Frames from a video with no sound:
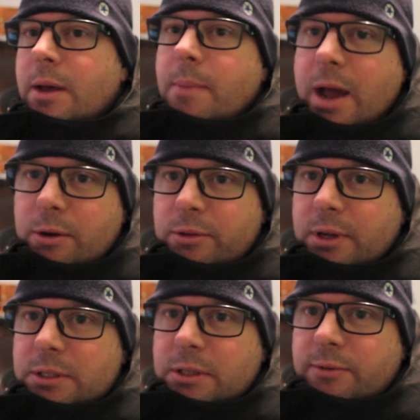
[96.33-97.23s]
Minor
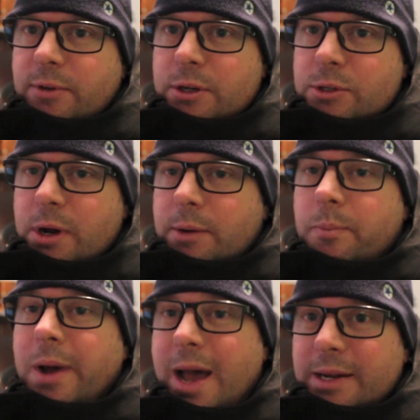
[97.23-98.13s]
things in the front trunk,
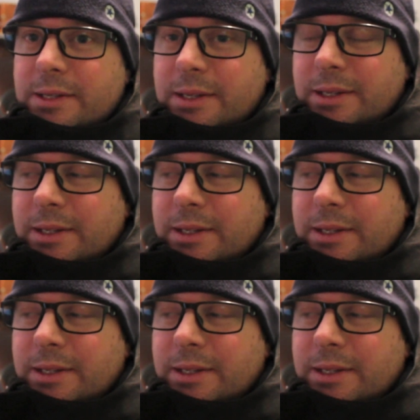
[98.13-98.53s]
but